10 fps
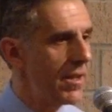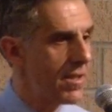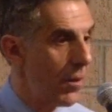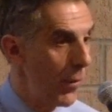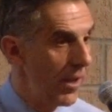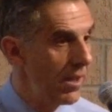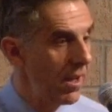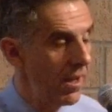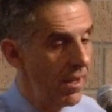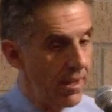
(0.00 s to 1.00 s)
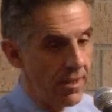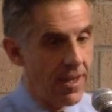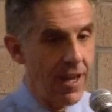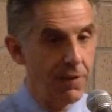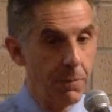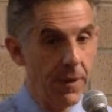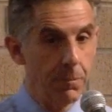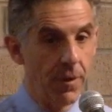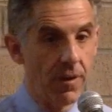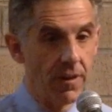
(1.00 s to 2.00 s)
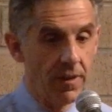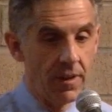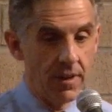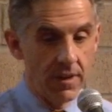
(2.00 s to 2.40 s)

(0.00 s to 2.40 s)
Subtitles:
So we gave people